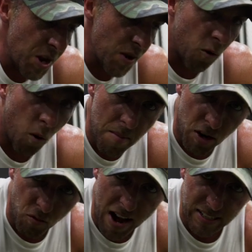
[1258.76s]
and you have a 1
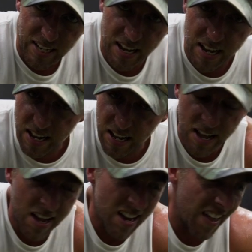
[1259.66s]
minute rest.
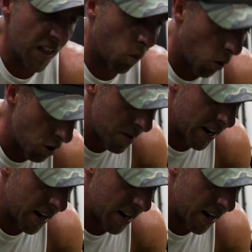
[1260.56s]
And then 1